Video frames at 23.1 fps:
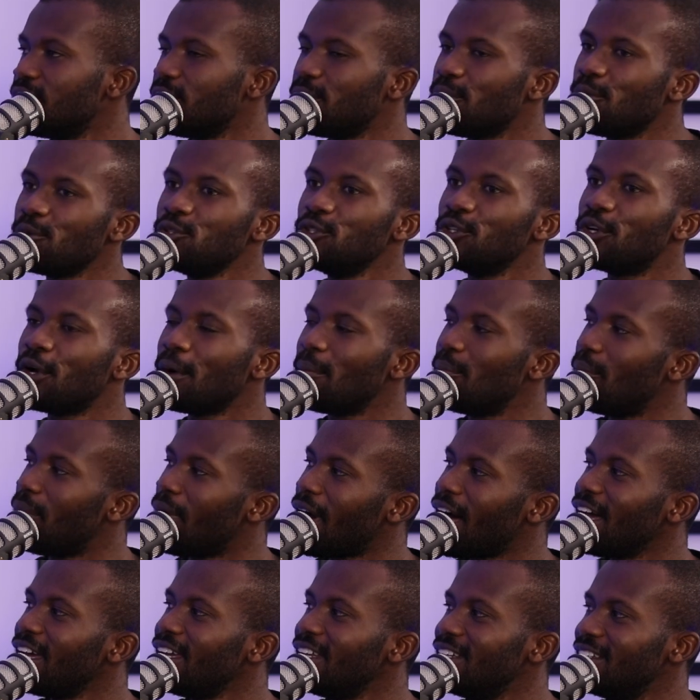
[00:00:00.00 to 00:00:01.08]
or you
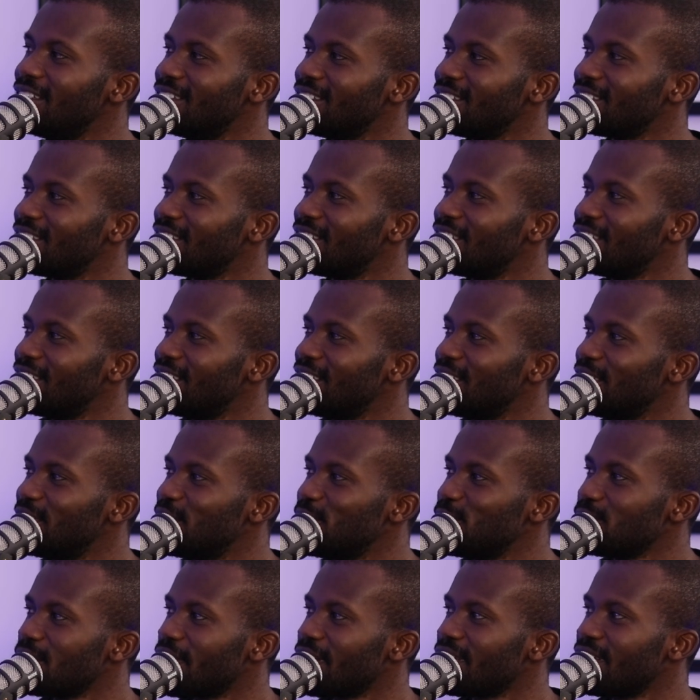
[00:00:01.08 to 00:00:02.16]
combine
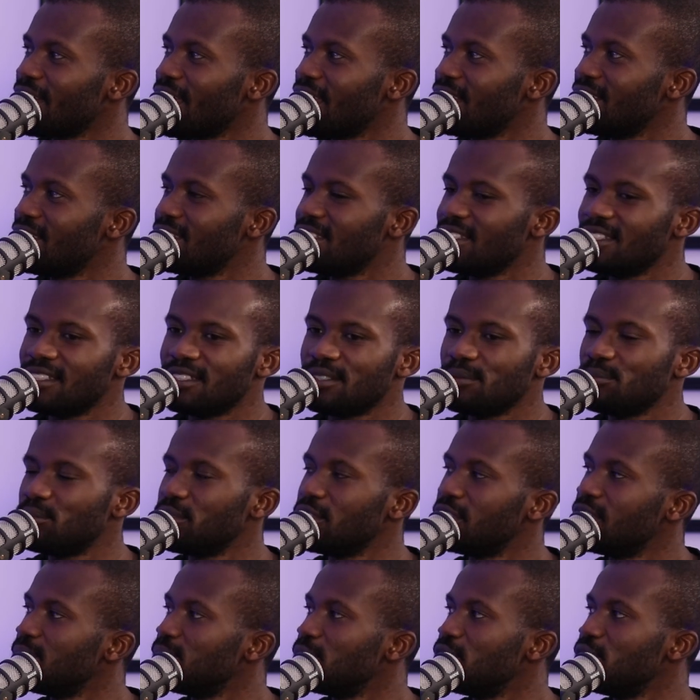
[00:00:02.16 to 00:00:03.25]
those other ad sets and
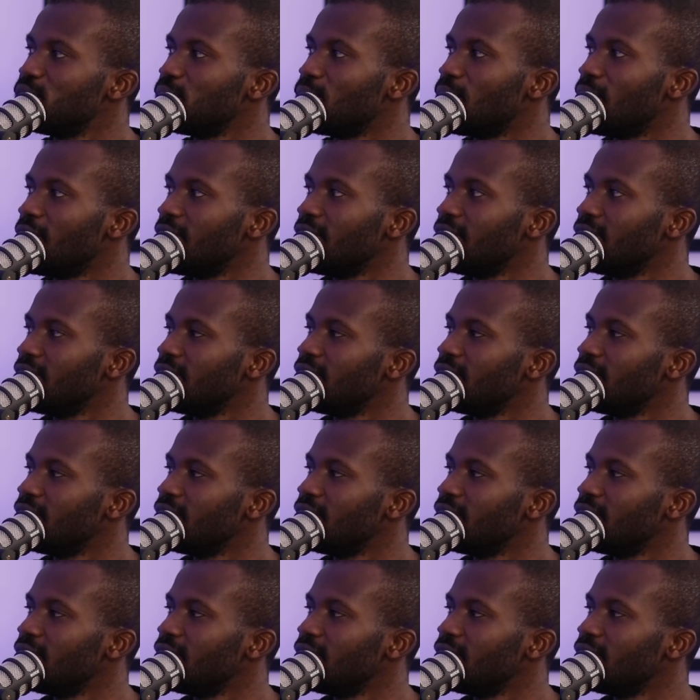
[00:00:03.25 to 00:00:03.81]
put them into one.